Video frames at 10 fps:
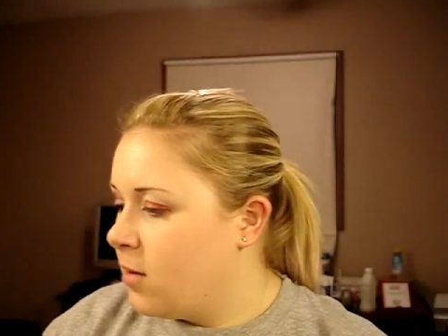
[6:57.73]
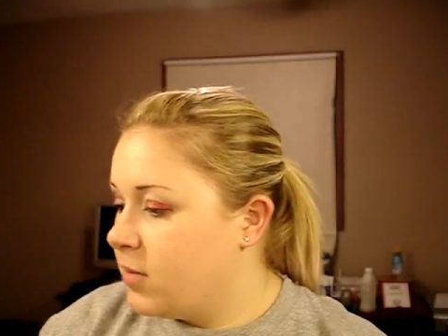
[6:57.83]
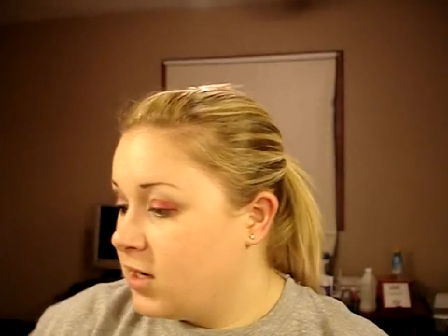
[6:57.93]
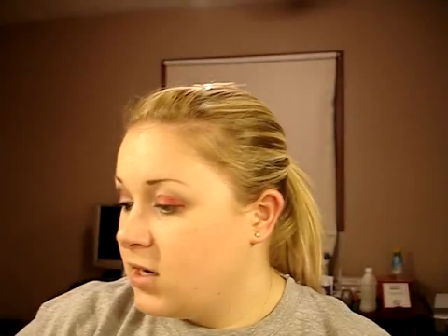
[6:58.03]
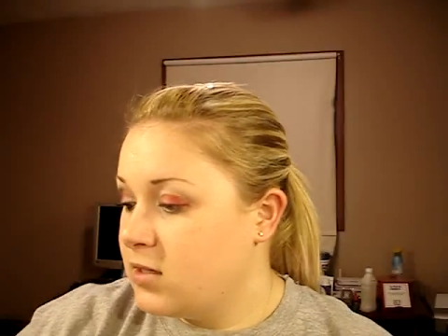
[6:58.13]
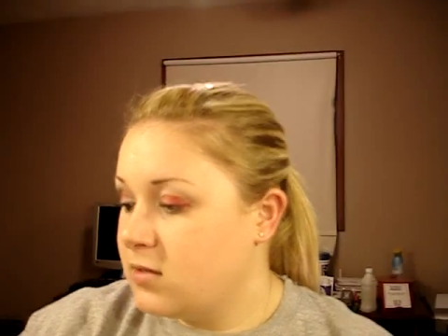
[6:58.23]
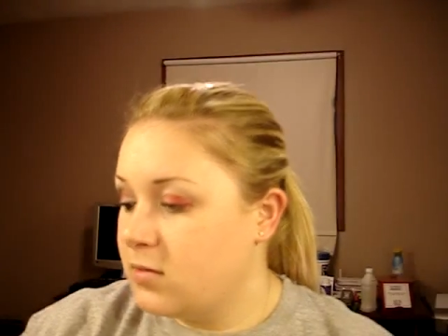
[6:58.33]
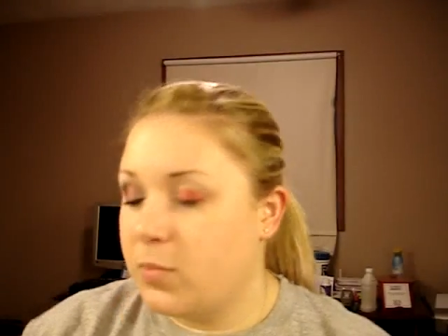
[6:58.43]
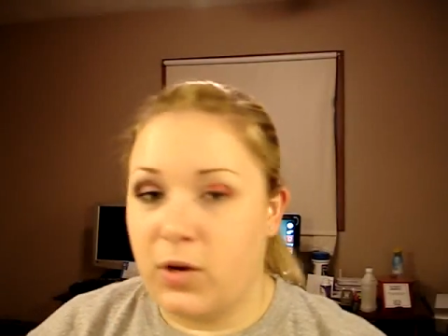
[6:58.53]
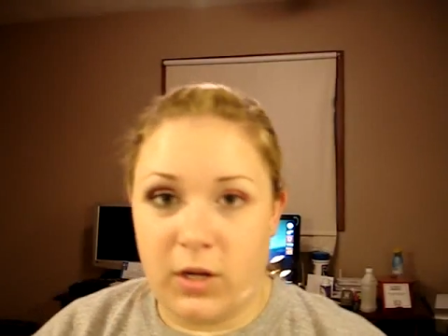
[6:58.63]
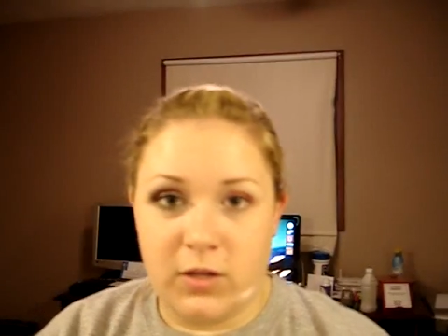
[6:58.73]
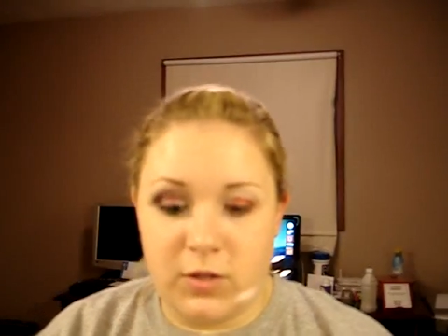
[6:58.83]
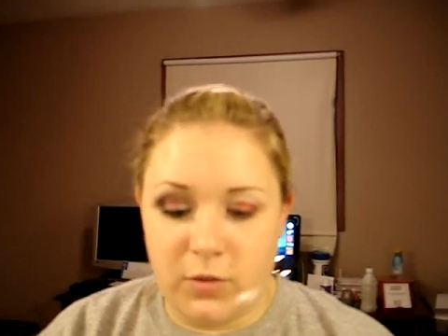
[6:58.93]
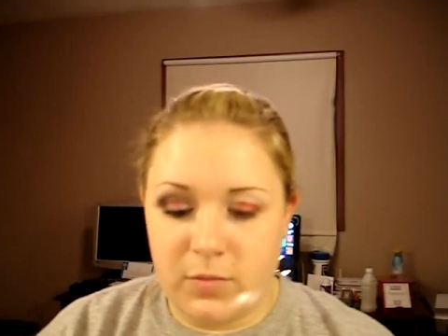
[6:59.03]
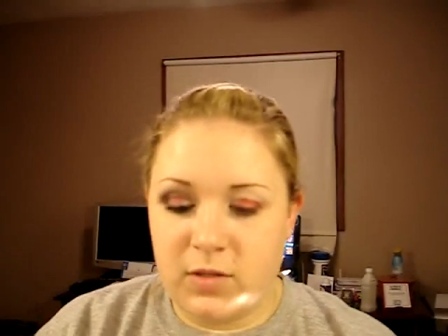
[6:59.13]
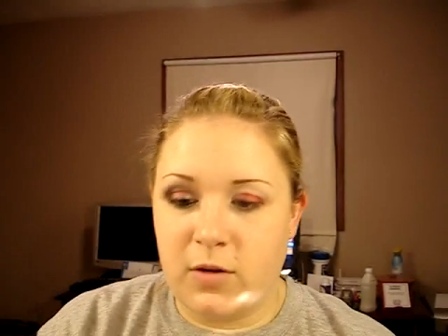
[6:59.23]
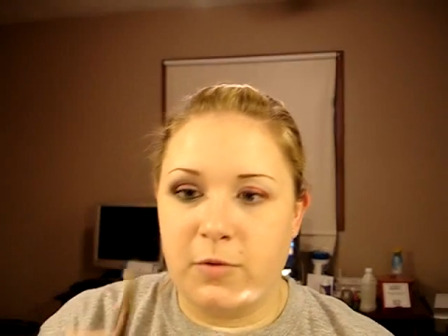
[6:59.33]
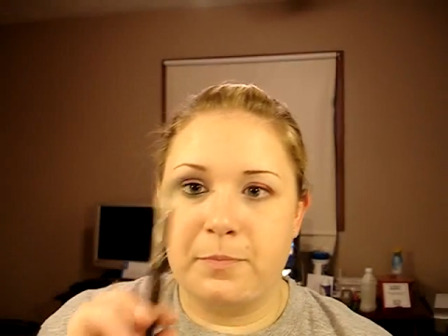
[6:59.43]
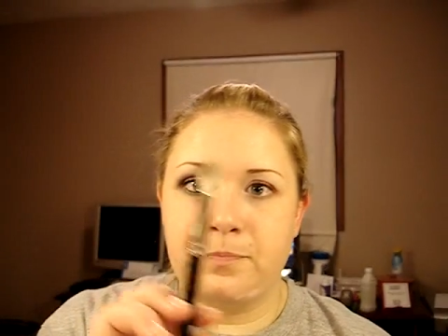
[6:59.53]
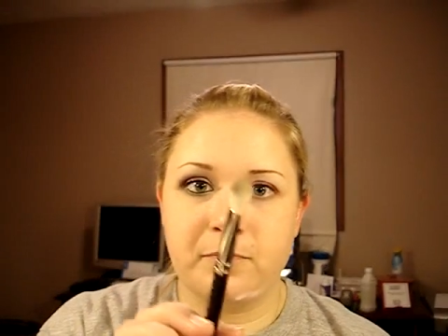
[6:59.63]
but it is a pretty good dupe.
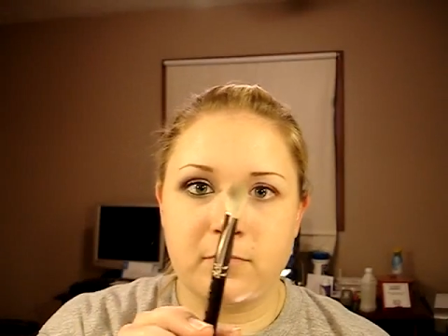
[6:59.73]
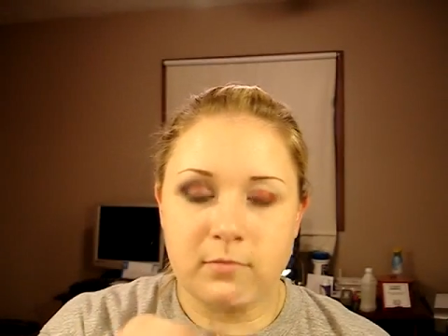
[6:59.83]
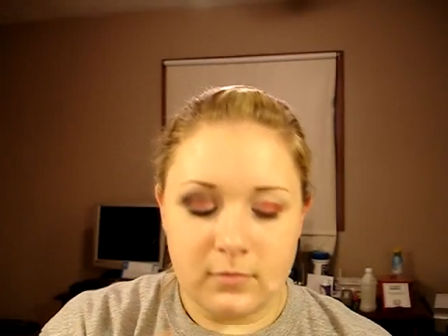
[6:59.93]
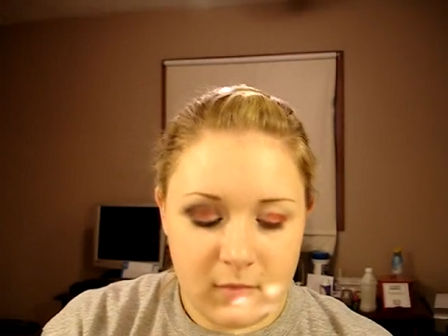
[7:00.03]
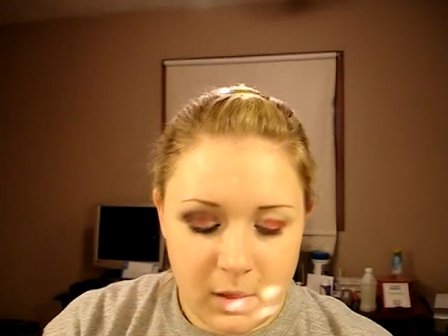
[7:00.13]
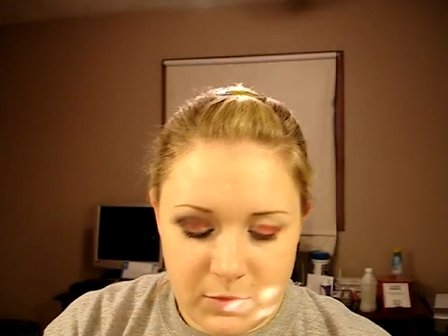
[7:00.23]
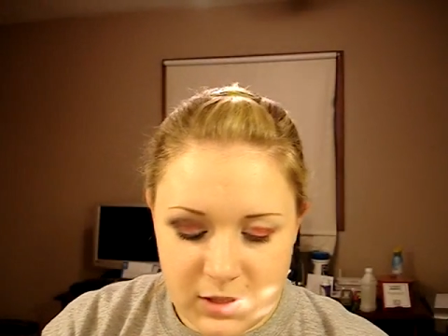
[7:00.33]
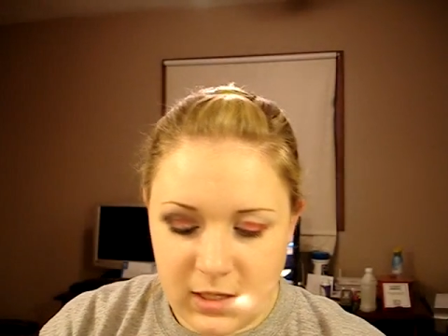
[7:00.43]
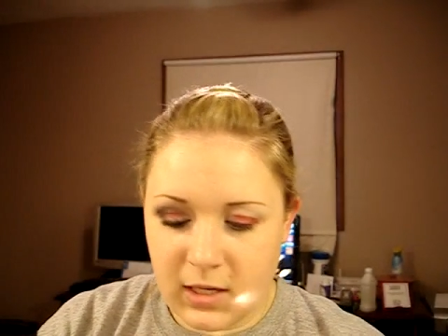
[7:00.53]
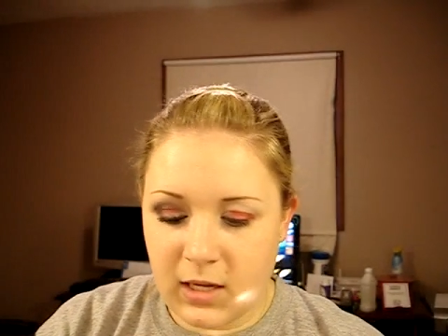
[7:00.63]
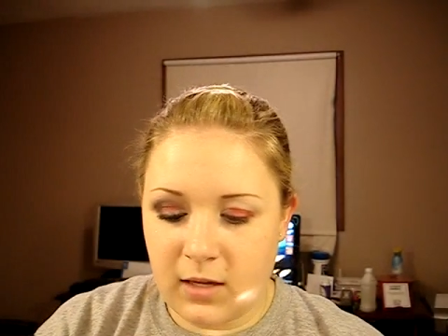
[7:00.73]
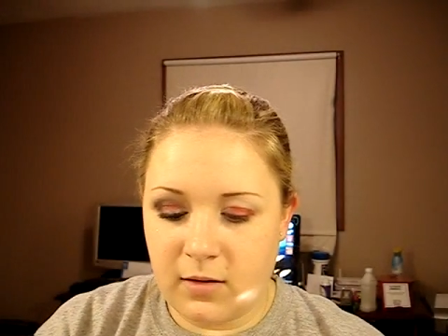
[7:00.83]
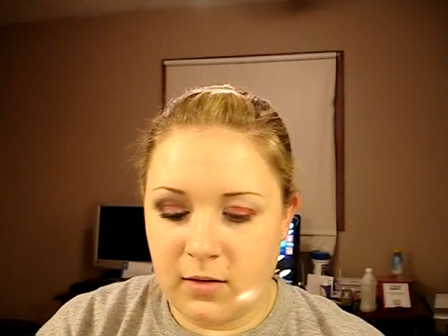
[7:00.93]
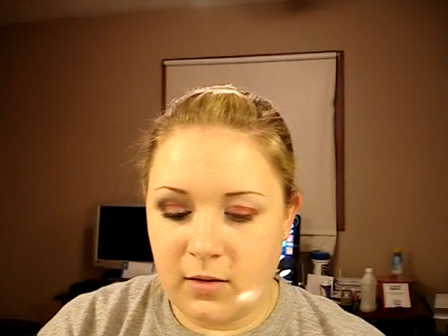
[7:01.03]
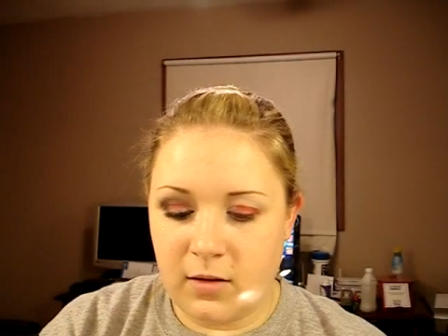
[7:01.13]
So I'm just going to get,